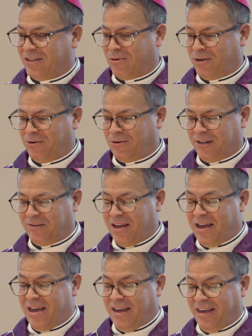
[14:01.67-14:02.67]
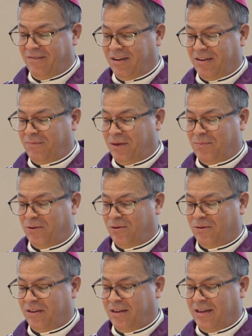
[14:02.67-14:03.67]
going on, even if
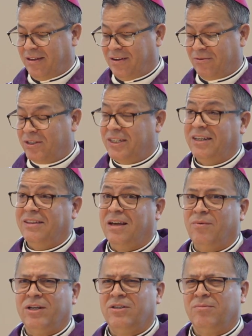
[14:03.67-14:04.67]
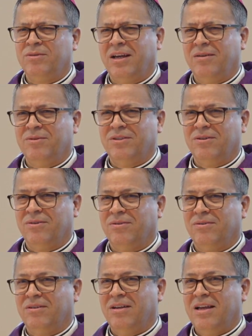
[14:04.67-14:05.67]
people don't see it that way sometimes. No.
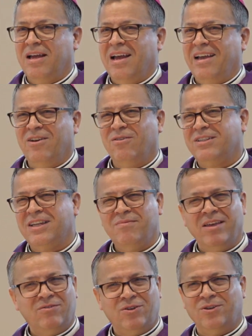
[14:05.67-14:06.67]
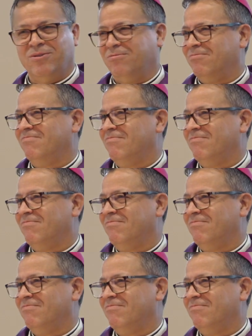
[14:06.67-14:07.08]
The same thing to you.